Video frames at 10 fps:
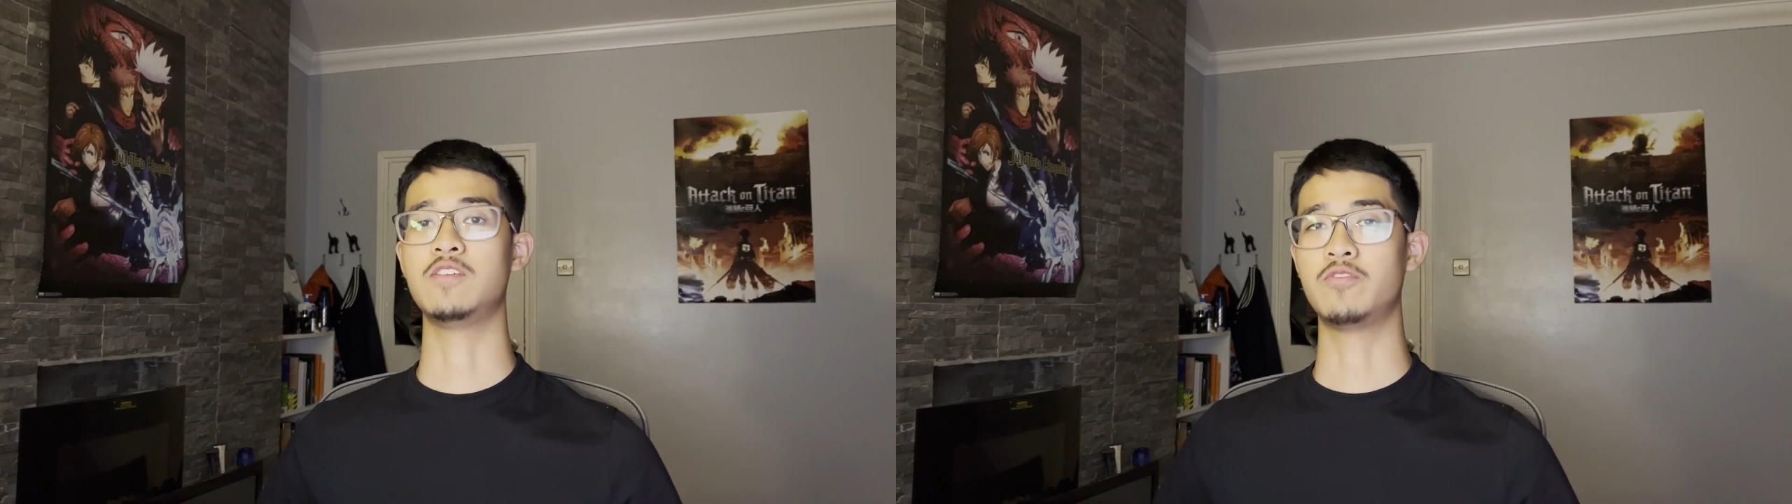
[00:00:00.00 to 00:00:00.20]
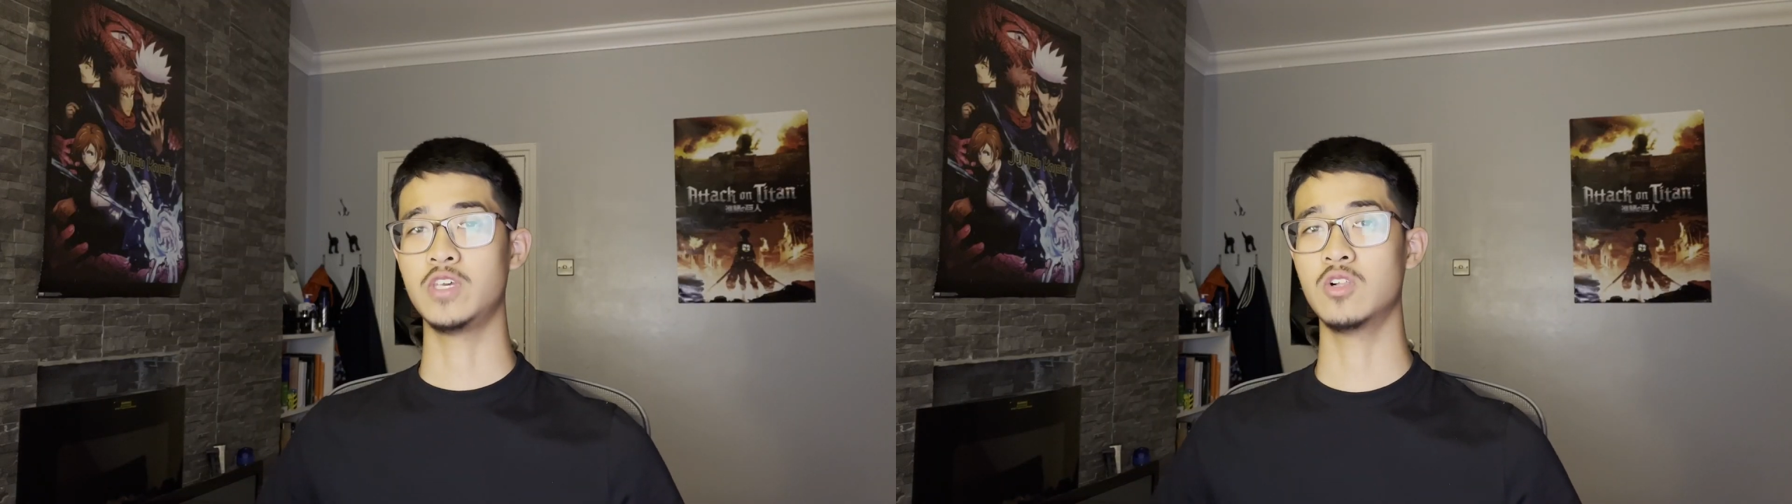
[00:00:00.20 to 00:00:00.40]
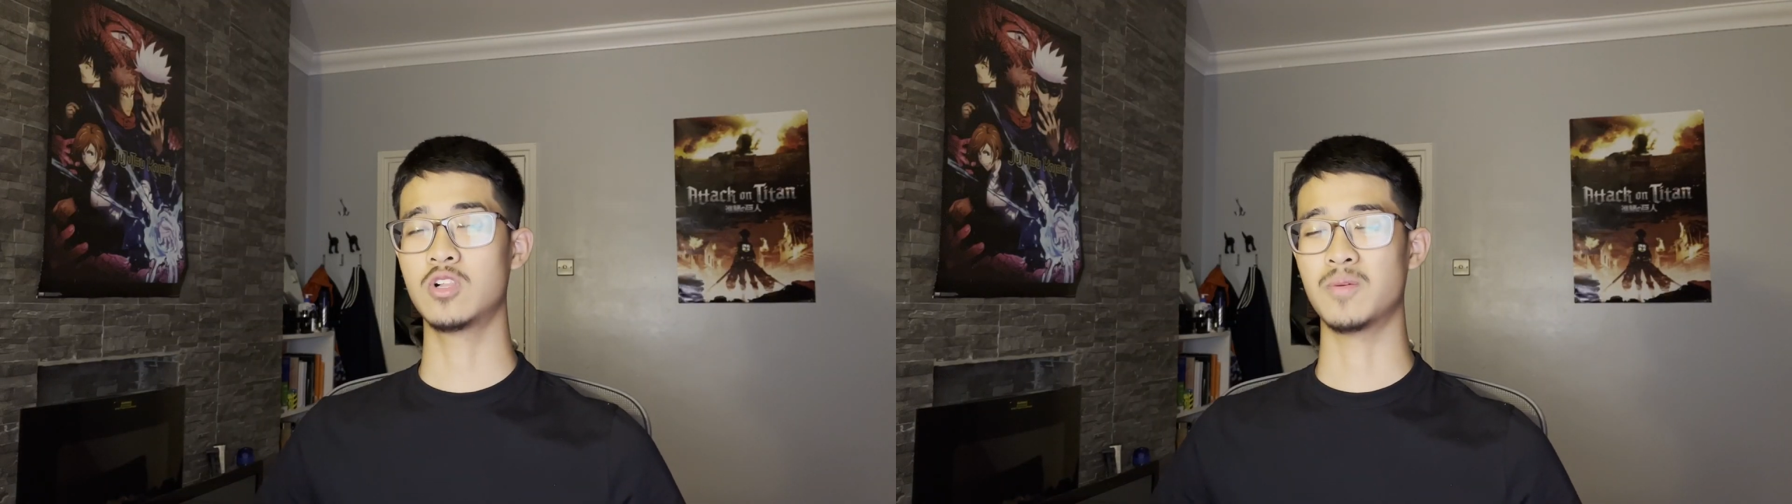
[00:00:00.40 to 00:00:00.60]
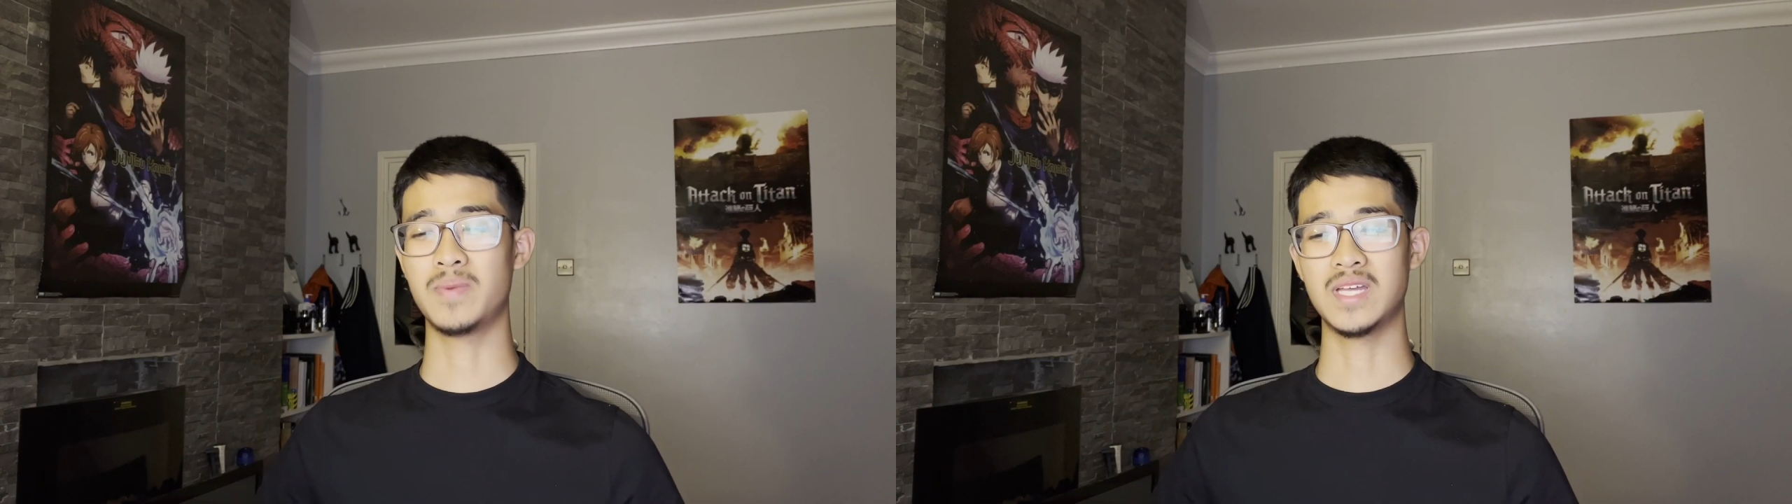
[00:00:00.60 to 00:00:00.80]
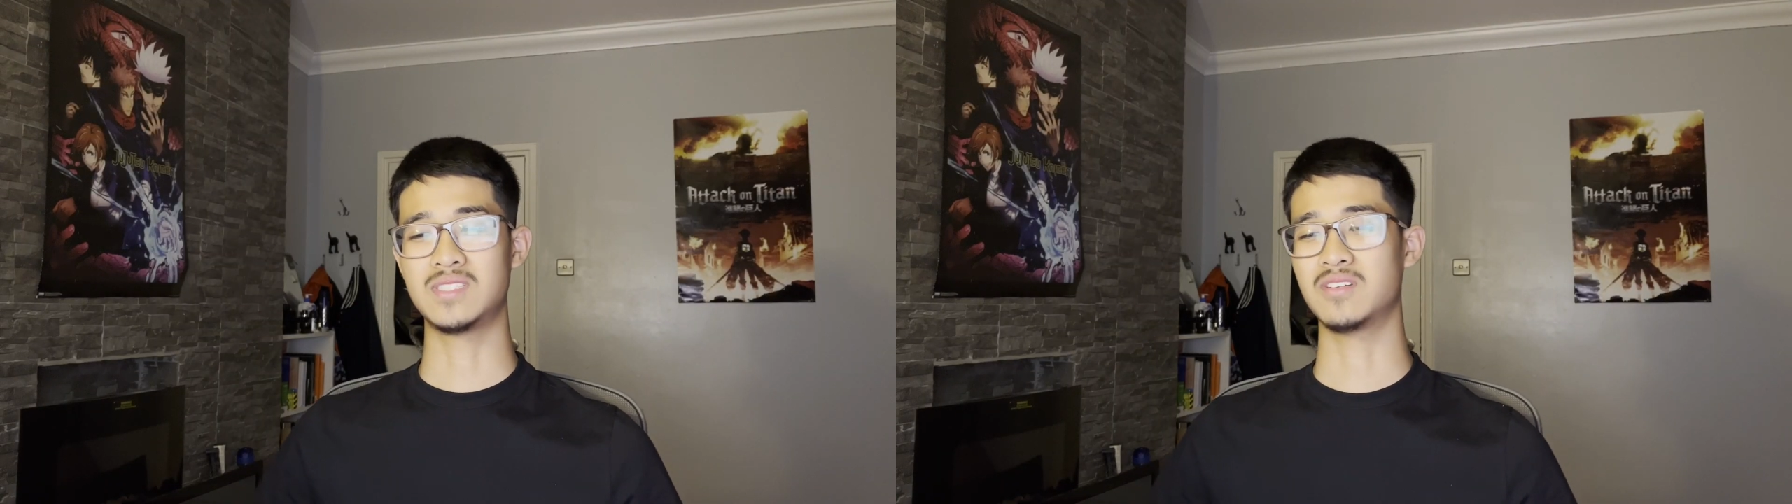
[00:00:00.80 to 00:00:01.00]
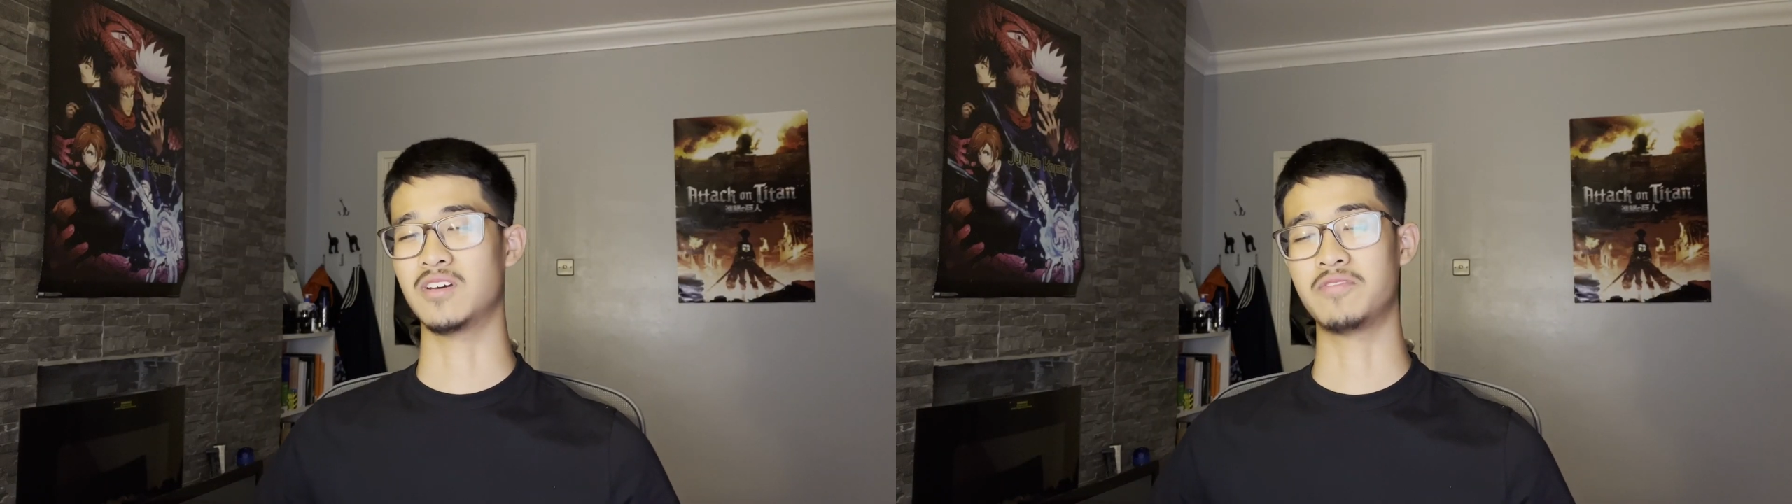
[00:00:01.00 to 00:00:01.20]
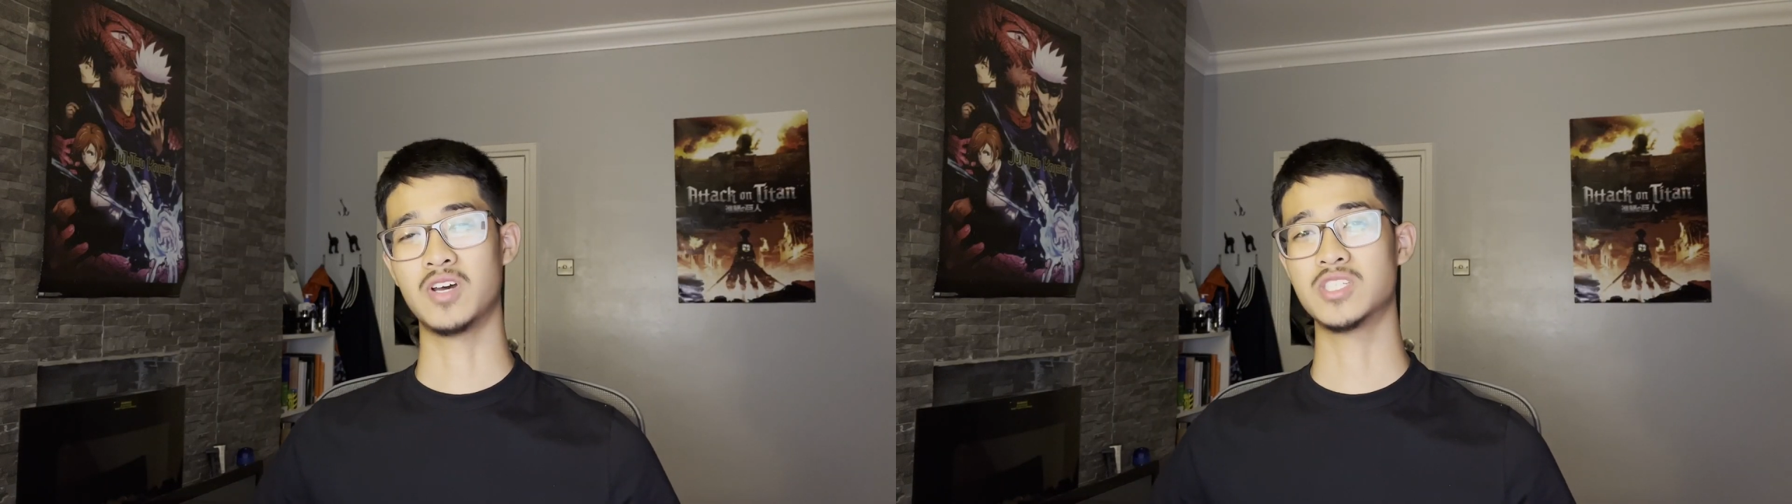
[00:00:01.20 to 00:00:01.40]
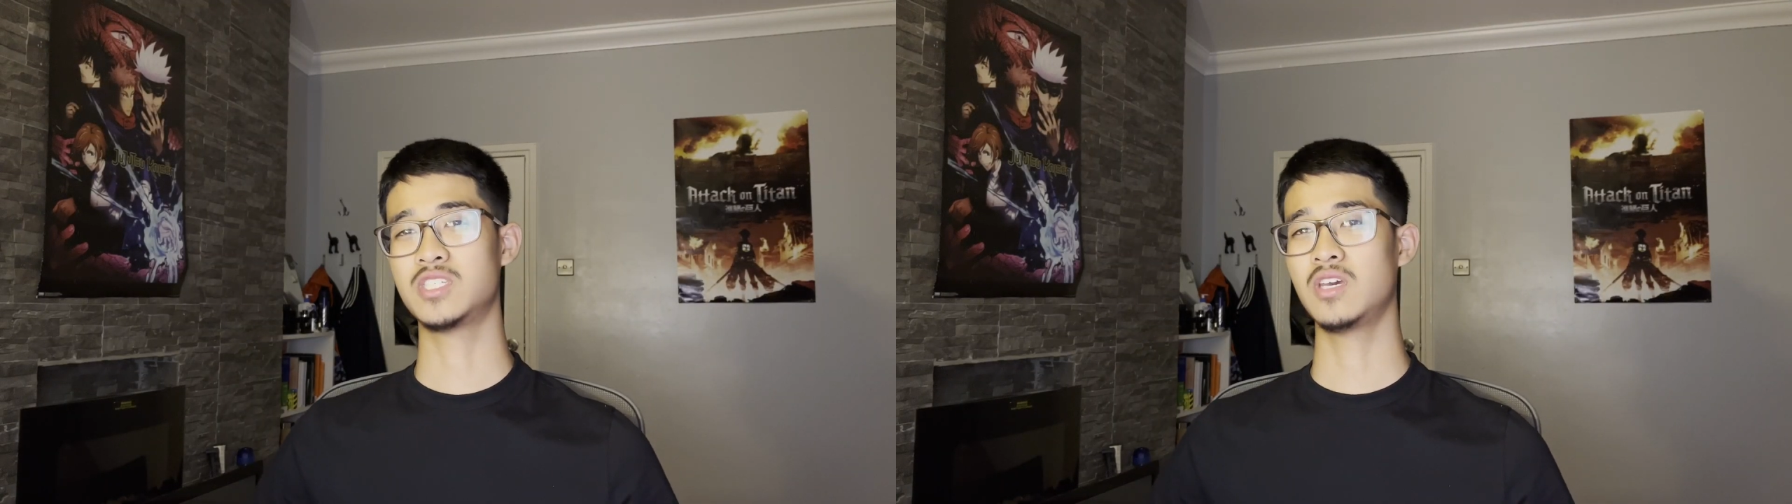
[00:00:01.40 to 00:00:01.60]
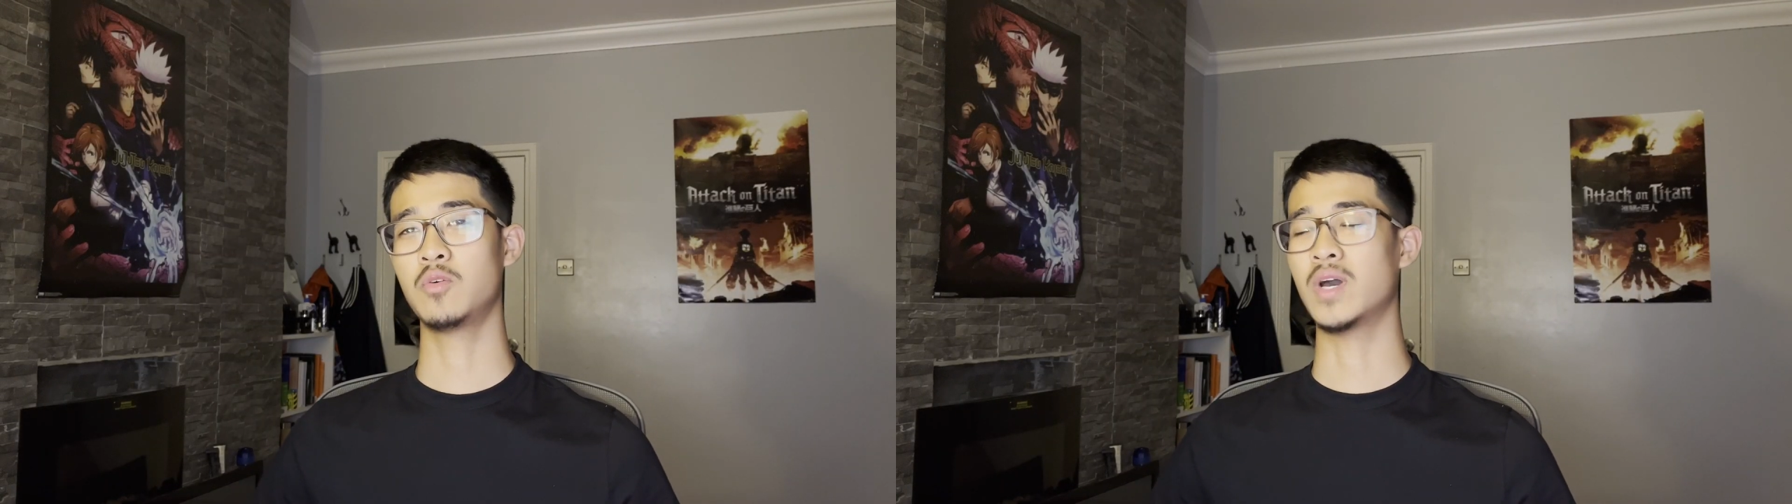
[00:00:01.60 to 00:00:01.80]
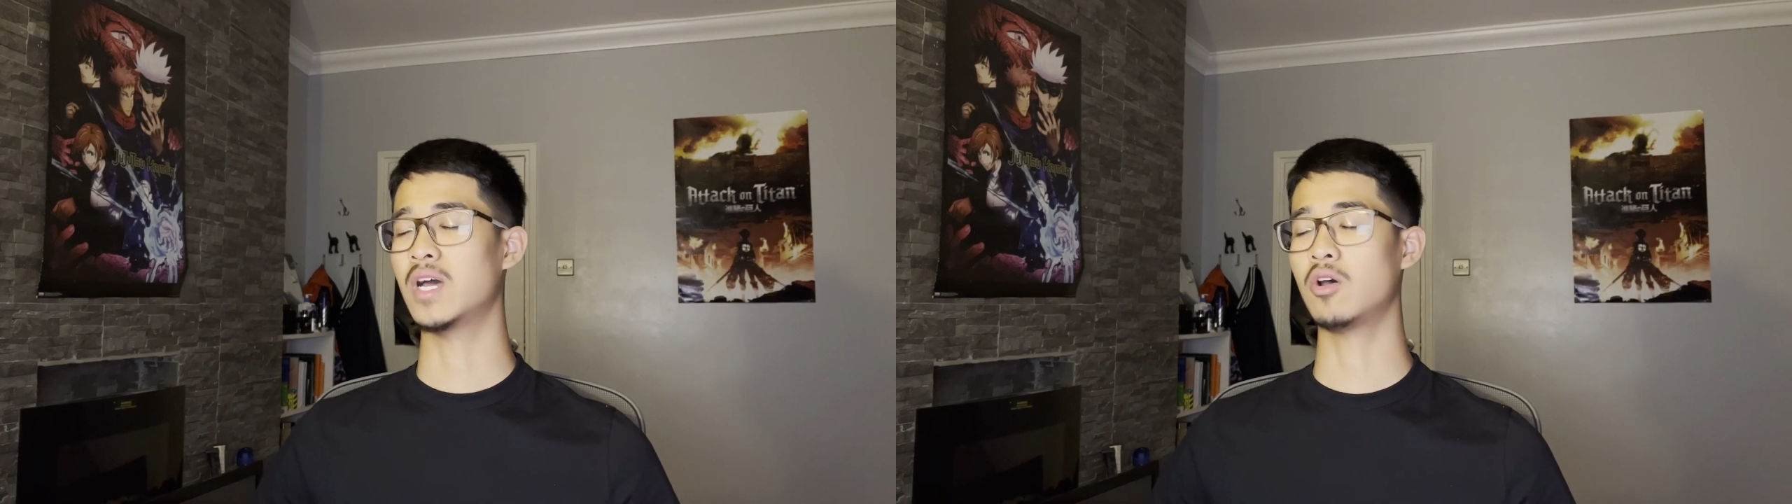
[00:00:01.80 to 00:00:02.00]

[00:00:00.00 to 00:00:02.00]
feel compared to first year, where a